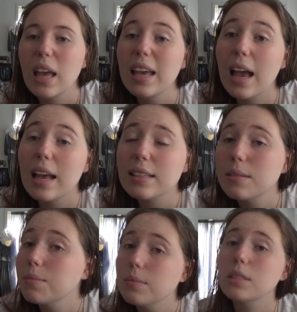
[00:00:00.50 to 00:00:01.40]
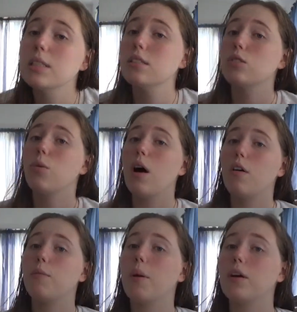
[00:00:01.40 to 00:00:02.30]
Hey guys, season
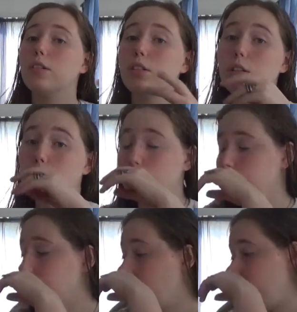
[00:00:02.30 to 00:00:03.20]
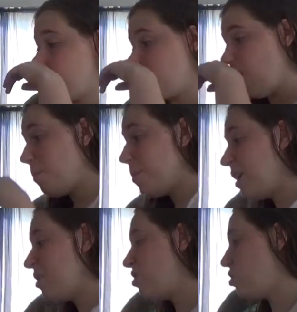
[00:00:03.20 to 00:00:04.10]
12, part 2. Let's jump
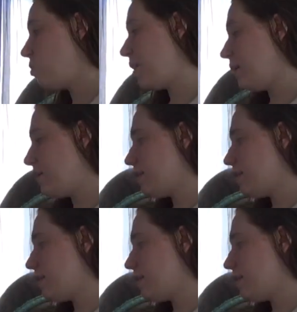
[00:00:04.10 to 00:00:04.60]
into it.